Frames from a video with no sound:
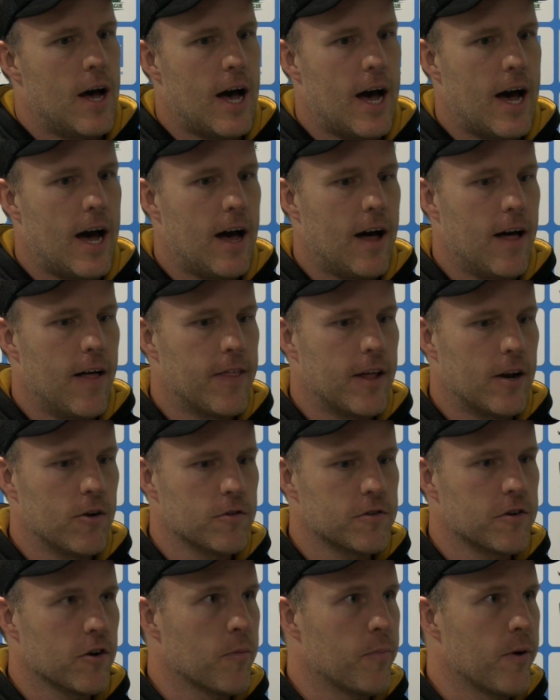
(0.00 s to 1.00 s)
That
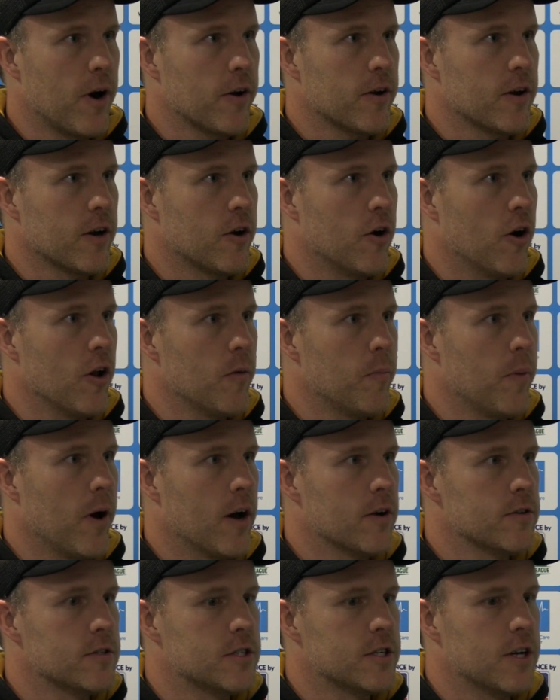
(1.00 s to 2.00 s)
looks like a broken
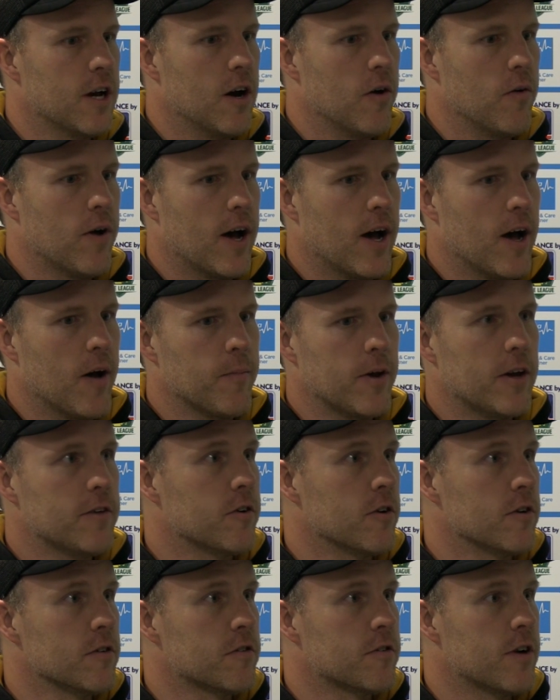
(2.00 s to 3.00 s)
collarbone, so he's
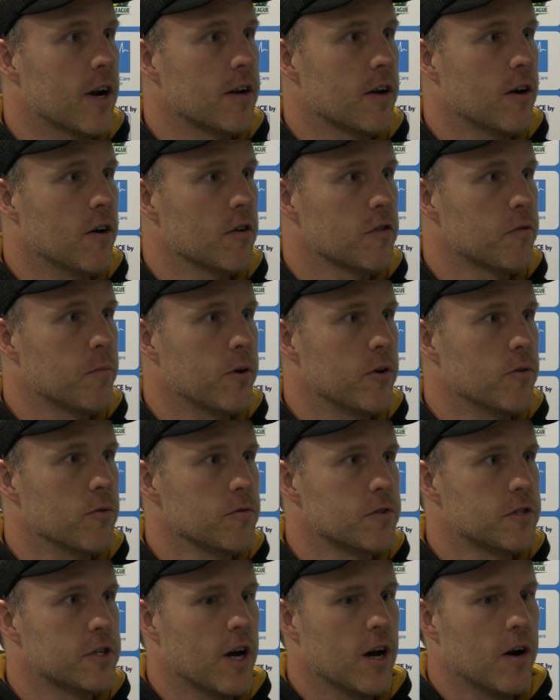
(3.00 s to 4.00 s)
gone straight to
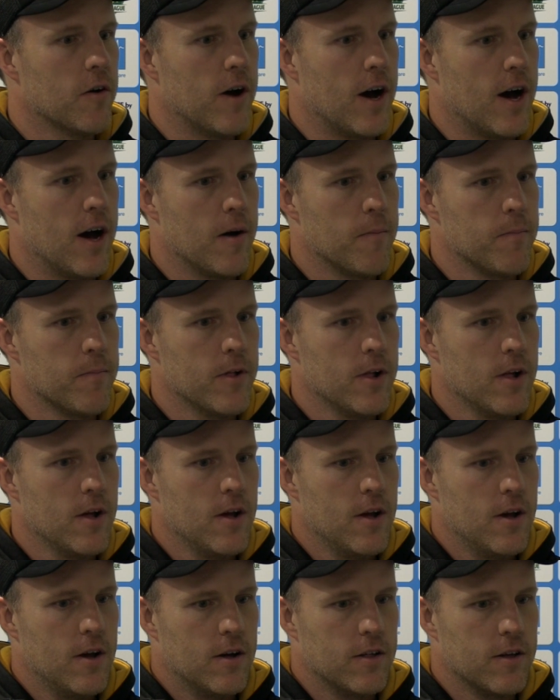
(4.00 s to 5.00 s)
hospital. So I
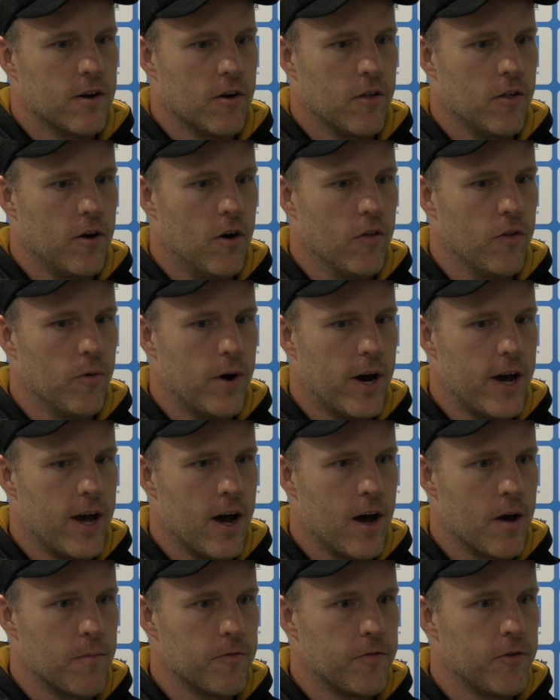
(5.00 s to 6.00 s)
think on the way
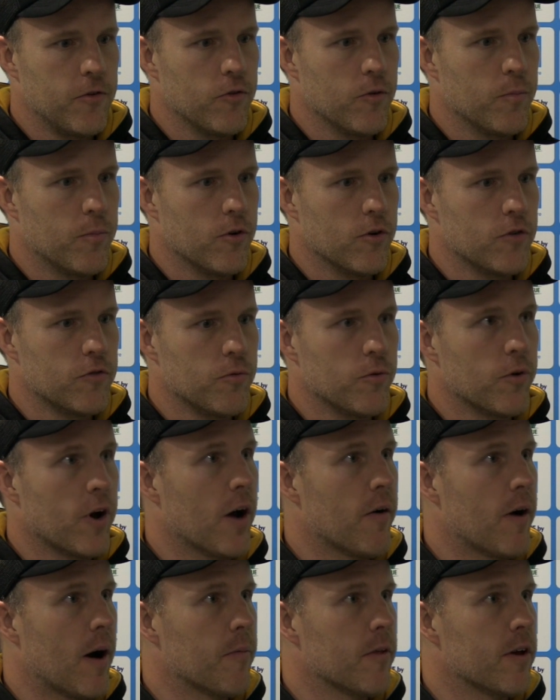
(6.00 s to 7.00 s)
home, a few of the boys will
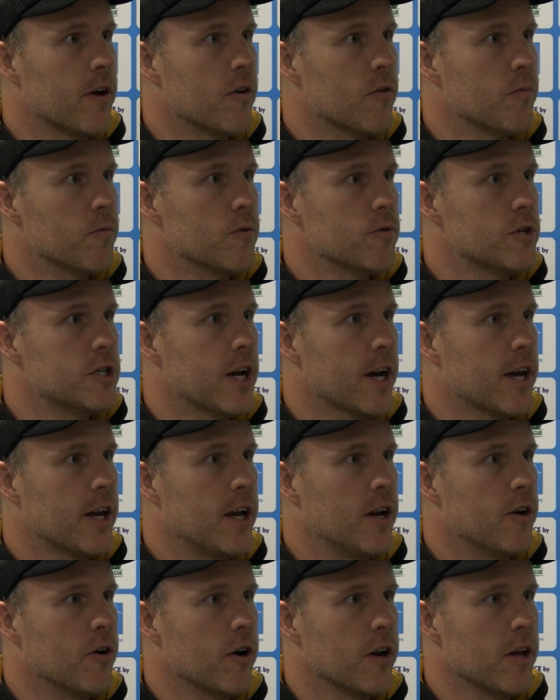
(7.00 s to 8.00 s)
go up there and we'll
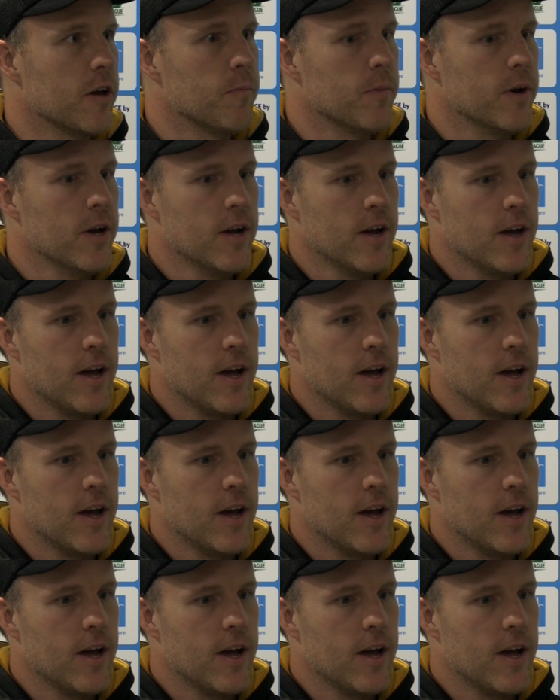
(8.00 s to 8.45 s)
check in on him.